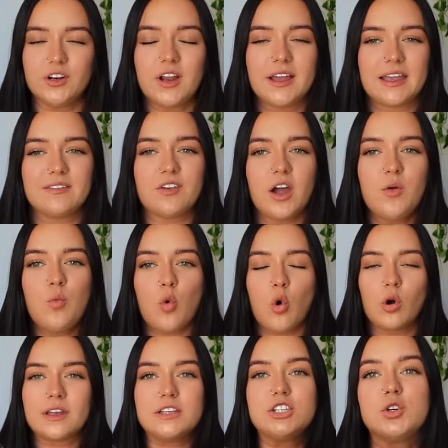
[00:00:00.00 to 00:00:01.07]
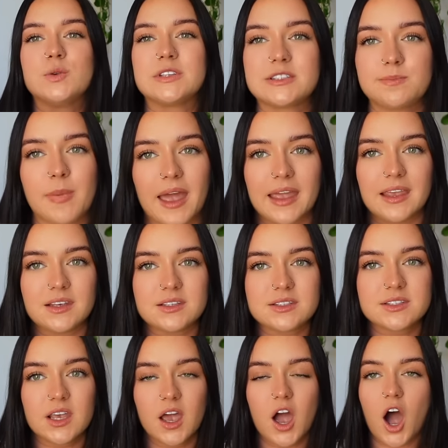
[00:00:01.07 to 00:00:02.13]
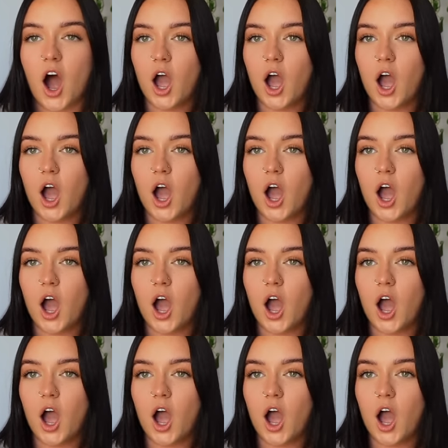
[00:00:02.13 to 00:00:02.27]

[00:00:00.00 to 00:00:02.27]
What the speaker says: Like, if I walk into a space,